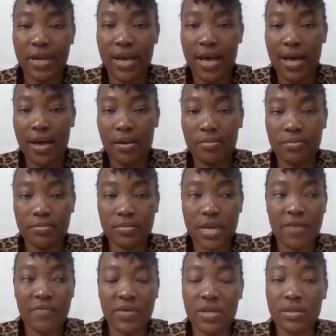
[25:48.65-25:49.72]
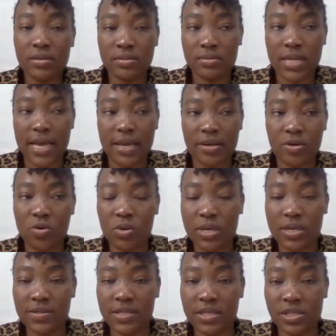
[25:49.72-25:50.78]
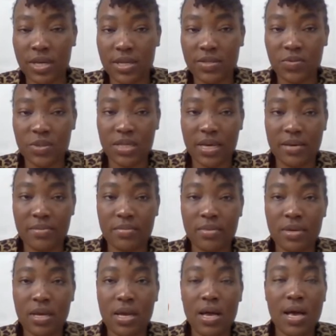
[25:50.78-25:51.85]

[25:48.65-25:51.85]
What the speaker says: having like cooking sessions with them,